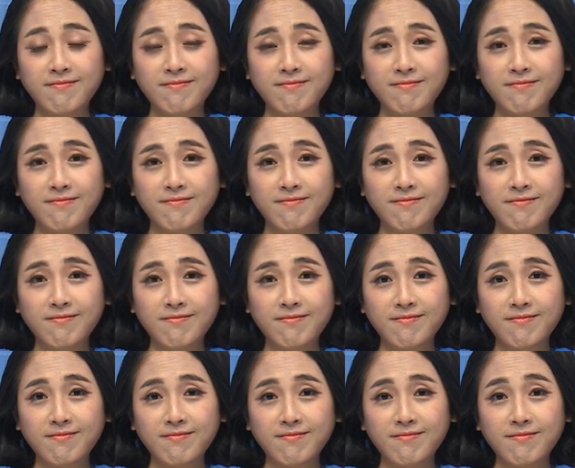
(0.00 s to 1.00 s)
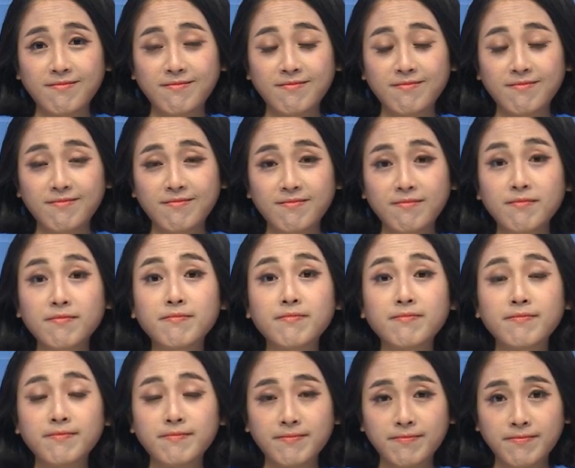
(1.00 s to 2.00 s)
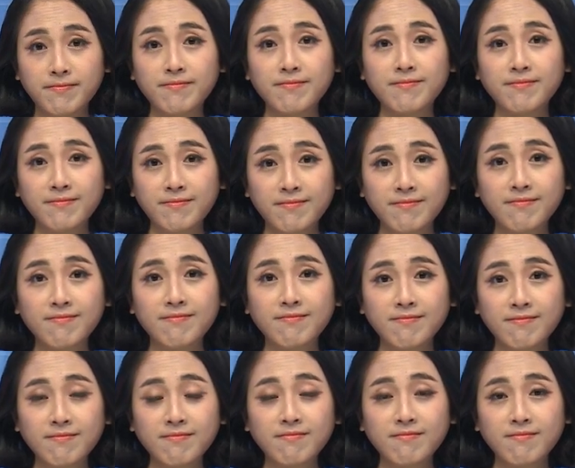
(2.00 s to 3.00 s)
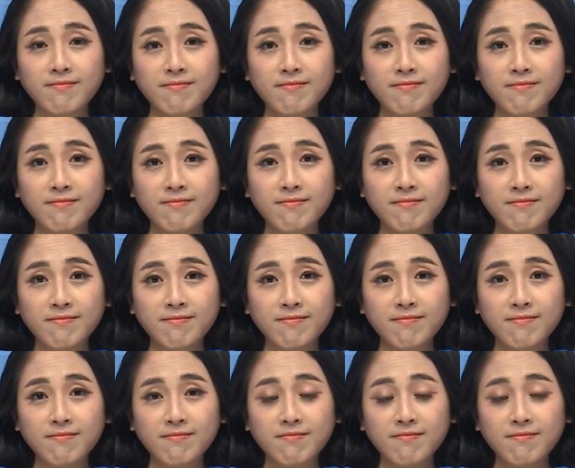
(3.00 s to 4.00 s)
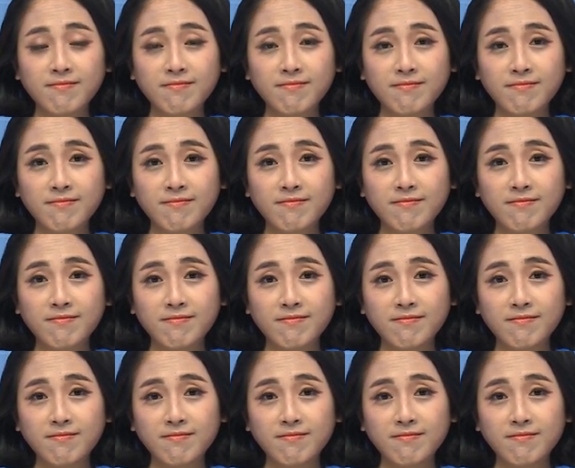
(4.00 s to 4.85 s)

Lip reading: [no speech]